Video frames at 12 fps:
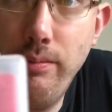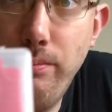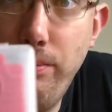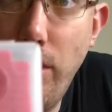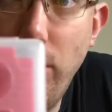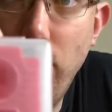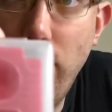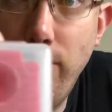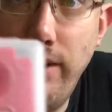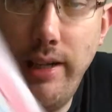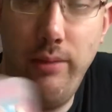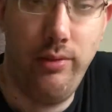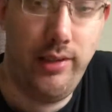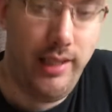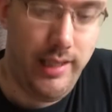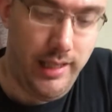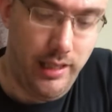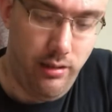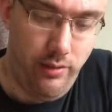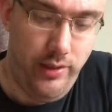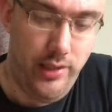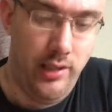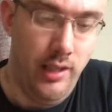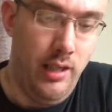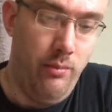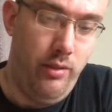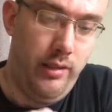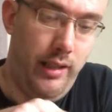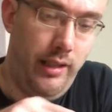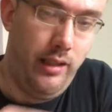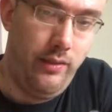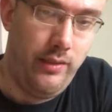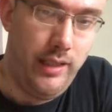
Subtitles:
Pokemon Red. I'll take it out of its protective